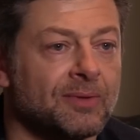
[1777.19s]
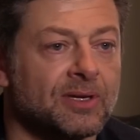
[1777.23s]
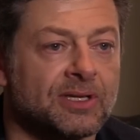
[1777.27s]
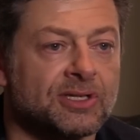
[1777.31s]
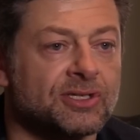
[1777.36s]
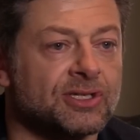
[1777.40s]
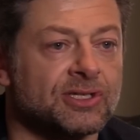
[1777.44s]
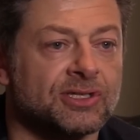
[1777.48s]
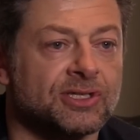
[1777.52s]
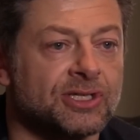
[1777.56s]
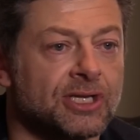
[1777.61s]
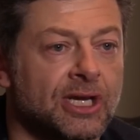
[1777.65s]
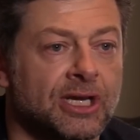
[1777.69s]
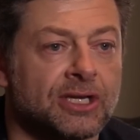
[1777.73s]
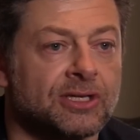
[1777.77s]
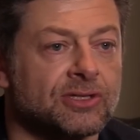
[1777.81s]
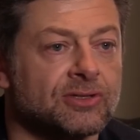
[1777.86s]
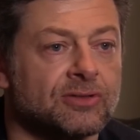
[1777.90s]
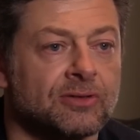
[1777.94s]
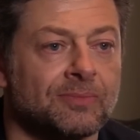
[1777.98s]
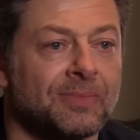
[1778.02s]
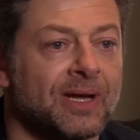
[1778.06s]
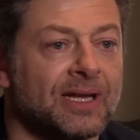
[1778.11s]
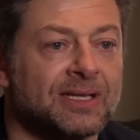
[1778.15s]
I mean, it's just
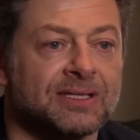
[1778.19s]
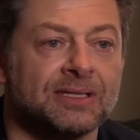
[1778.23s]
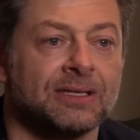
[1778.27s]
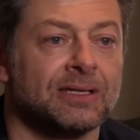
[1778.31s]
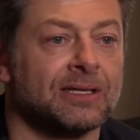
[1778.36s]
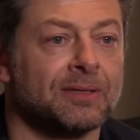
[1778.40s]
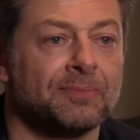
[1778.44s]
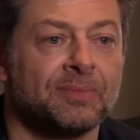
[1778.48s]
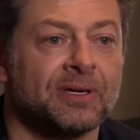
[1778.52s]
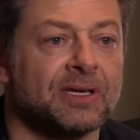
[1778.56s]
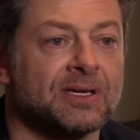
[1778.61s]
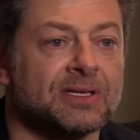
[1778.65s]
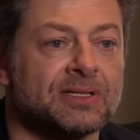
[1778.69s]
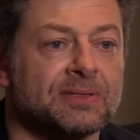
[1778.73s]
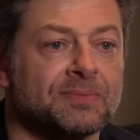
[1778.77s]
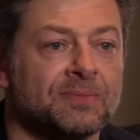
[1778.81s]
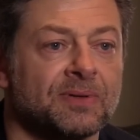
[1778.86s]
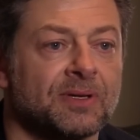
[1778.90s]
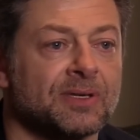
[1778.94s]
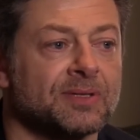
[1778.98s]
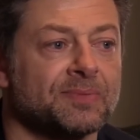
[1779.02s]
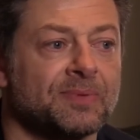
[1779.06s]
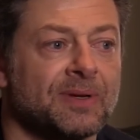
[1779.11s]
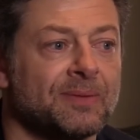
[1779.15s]
changed dramatically because
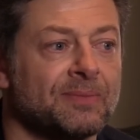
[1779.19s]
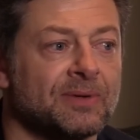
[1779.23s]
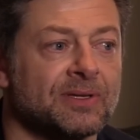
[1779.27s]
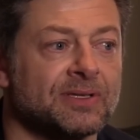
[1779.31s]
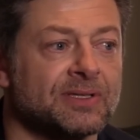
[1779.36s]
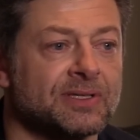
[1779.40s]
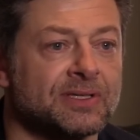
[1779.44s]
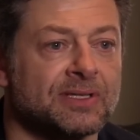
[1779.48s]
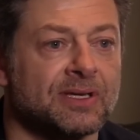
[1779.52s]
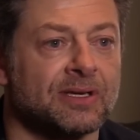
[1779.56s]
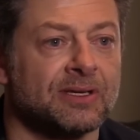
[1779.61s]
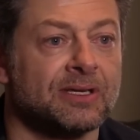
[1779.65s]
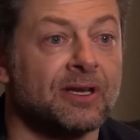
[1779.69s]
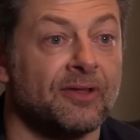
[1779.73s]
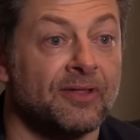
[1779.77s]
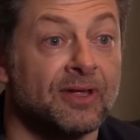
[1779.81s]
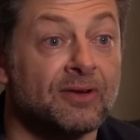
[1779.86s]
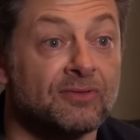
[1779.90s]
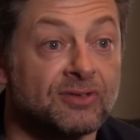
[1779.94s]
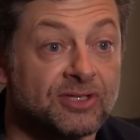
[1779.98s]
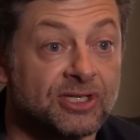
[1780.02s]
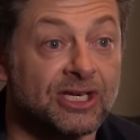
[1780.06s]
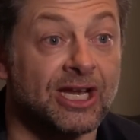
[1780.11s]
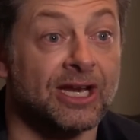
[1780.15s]
because people are, you know,
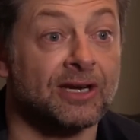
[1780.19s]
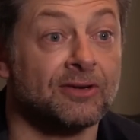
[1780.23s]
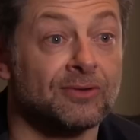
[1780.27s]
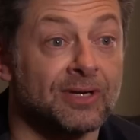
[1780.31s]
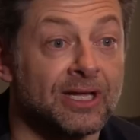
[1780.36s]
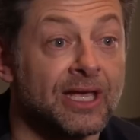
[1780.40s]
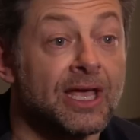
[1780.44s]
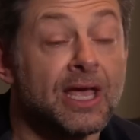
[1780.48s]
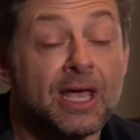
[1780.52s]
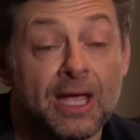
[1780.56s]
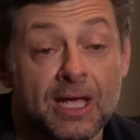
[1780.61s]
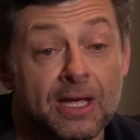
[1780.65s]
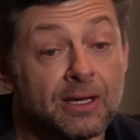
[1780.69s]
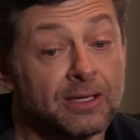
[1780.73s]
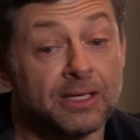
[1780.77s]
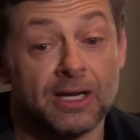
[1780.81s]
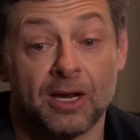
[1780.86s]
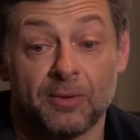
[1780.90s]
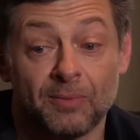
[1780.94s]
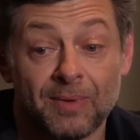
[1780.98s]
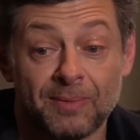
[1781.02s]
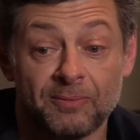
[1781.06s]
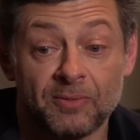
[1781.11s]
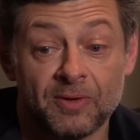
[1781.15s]
they're generally,
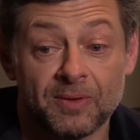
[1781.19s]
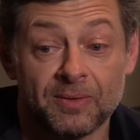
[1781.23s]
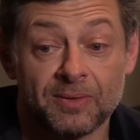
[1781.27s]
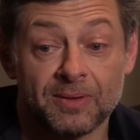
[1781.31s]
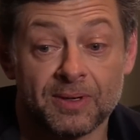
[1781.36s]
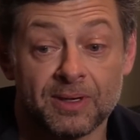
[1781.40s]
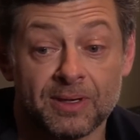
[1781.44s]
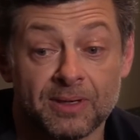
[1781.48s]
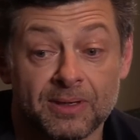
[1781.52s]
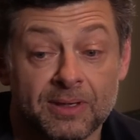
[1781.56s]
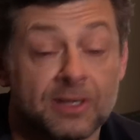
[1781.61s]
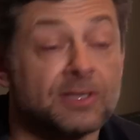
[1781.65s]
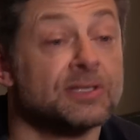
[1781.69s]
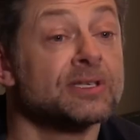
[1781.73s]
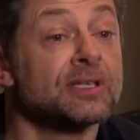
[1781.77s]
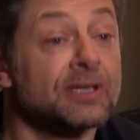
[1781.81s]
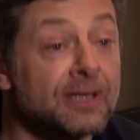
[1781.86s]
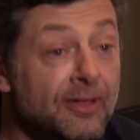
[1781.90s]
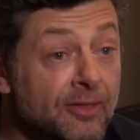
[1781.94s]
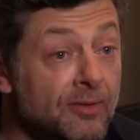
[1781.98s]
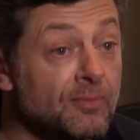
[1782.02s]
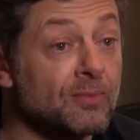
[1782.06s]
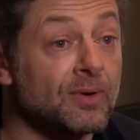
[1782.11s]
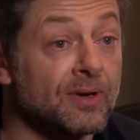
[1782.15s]
you know, when we were, because
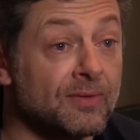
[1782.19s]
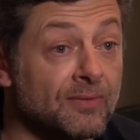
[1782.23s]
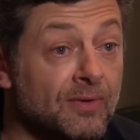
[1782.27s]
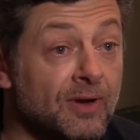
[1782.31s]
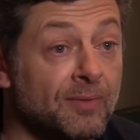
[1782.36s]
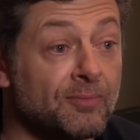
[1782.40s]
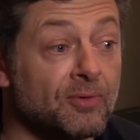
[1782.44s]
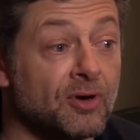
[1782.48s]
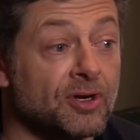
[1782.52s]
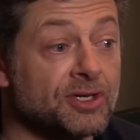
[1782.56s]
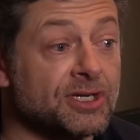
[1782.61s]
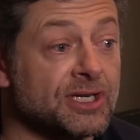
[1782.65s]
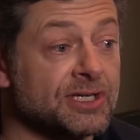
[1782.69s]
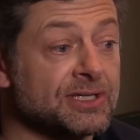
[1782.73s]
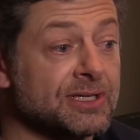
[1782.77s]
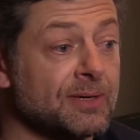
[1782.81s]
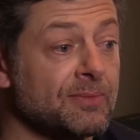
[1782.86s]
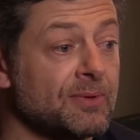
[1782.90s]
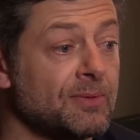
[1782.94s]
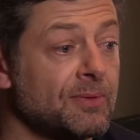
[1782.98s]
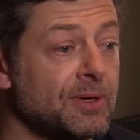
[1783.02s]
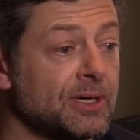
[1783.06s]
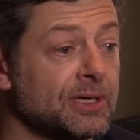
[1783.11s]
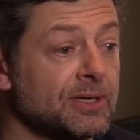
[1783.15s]
another one of our projects
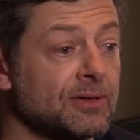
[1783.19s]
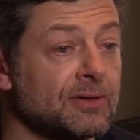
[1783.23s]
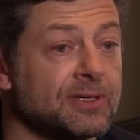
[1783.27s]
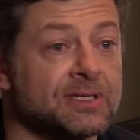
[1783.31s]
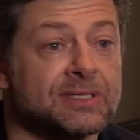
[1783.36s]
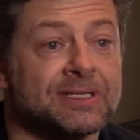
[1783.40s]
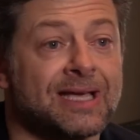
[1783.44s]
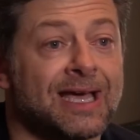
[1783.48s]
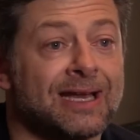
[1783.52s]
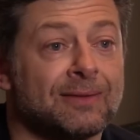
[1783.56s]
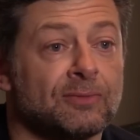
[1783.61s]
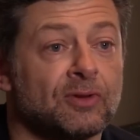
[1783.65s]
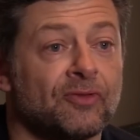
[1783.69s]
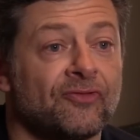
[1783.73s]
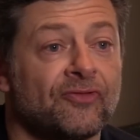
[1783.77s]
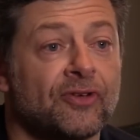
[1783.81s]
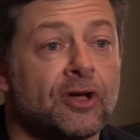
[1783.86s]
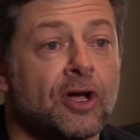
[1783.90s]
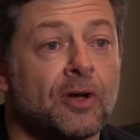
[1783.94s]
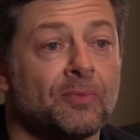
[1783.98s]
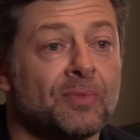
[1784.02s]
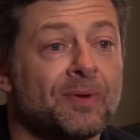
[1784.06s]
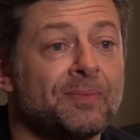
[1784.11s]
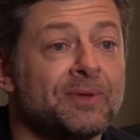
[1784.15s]
that we're working on is Animal
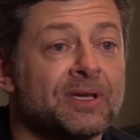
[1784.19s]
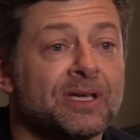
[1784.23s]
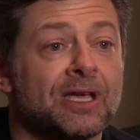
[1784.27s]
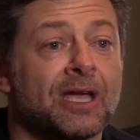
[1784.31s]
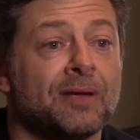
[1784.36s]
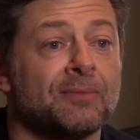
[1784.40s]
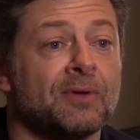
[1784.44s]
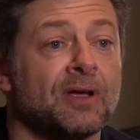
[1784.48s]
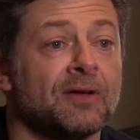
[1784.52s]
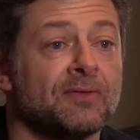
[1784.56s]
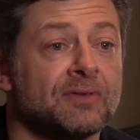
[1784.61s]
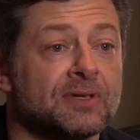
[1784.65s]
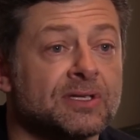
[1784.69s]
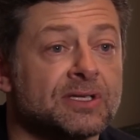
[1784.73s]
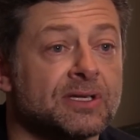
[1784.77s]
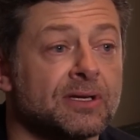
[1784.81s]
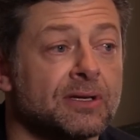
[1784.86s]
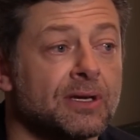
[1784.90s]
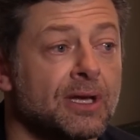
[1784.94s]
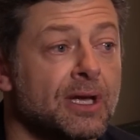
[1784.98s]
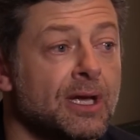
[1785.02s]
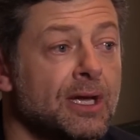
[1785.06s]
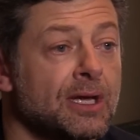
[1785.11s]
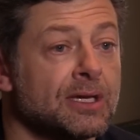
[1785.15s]
Farm. When we came over
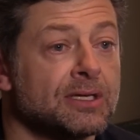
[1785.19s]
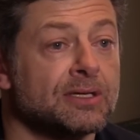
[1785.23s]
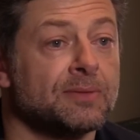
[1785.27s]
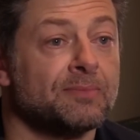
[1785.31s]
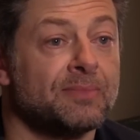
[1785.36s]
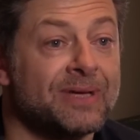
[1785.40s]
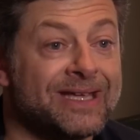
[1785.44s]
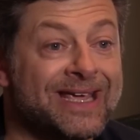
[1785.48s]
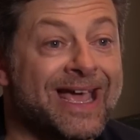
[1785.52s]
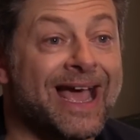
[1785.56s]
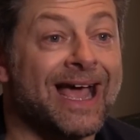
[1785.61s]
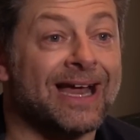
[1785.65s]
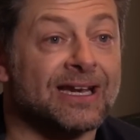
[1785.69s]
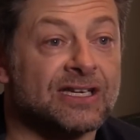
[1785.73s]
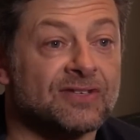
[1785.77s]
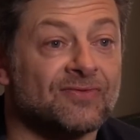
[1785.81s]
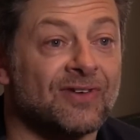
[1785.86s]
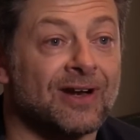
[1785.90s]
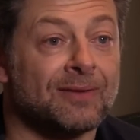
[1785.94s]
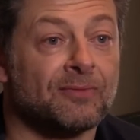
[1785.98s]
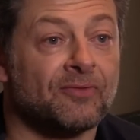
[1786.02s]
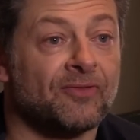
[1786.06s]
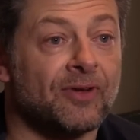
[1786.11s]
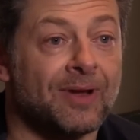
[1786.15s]
to, to meet
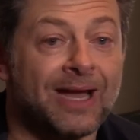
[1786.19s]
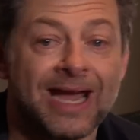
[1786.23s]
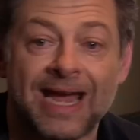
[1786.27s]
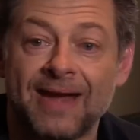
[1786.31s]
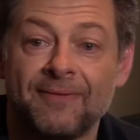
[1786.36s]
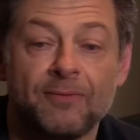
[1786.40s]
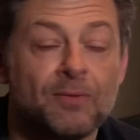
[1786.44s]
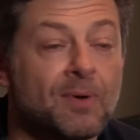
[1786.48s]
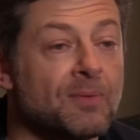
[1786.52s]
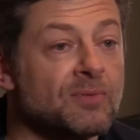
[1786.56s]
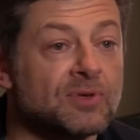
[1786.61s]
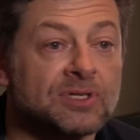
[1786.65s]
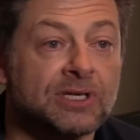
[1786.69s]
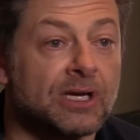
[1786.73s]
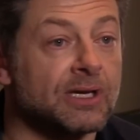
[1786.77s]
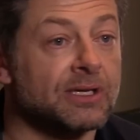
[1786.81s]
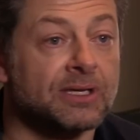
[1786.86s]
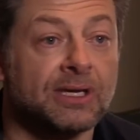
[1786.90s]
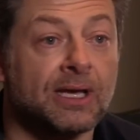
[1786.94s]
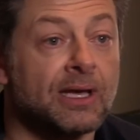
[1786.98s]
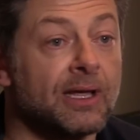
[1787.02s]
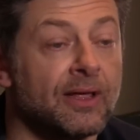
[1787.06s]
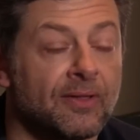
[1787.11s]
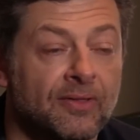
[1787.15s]
actors for Animal Farm, everyone was
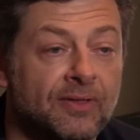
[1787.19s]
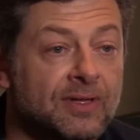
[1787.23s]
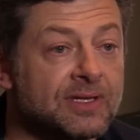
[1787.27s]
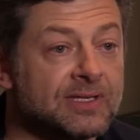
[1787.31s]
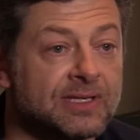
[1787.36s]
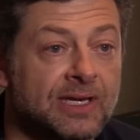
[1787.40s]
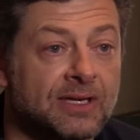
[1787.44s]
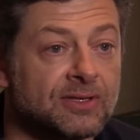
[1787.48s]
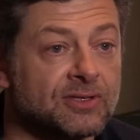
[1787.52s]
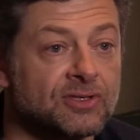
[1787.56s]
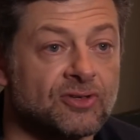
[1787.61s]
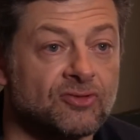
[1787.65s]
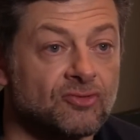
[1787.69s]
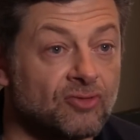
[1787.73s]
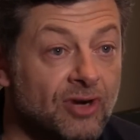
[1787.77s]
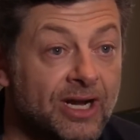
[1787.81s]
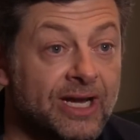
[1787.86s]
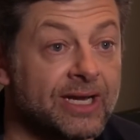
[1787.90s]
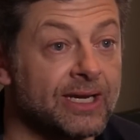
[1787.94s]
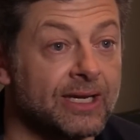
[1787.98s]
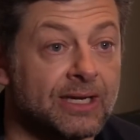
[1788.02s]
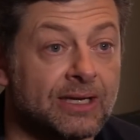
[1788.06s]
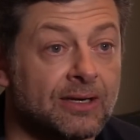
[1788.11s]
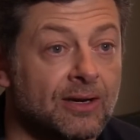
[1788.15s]
like, yeah, this sounds
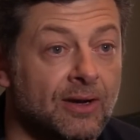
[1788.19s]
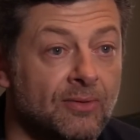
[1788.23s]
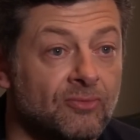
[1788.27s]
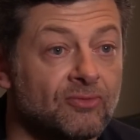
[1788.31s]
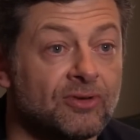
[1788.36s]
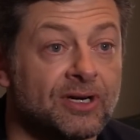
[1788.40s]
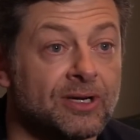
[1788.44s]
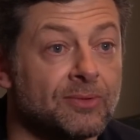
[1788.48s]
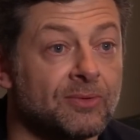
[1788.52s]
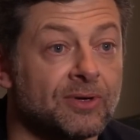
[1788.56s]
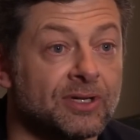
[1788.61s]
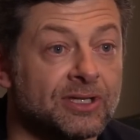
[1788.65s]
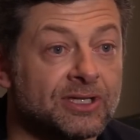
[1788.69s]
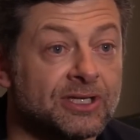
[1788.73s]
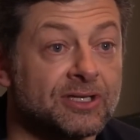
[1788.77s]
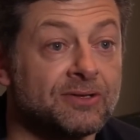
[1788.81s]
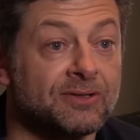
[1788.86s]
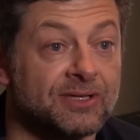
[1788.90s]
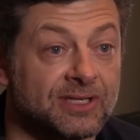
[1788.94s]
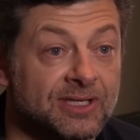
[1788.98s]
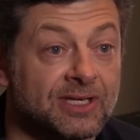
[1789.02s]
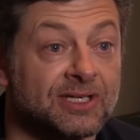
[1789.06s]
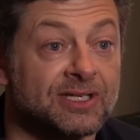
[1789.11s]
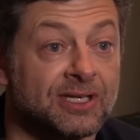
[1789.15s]
great, you know, I really want
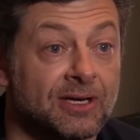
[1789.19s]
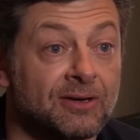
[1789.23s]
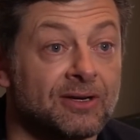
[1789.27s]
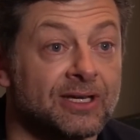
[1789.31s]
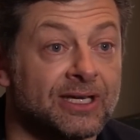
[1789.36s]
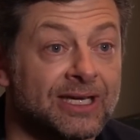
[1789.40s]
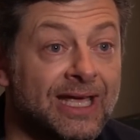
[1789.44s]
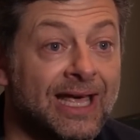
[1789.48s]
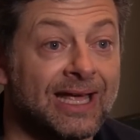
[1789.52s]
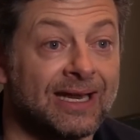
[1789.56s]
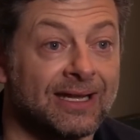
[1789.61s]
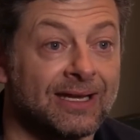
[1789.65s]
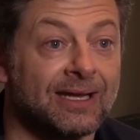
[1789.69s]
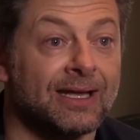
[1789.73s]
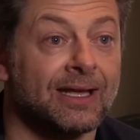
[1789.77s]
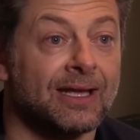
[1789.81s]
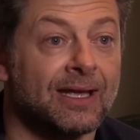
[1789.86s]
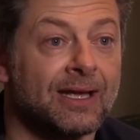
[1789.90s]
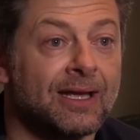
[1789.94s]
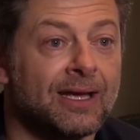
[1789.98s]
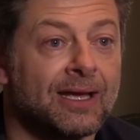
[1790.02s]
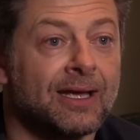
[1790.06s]
to do this, I totally get it.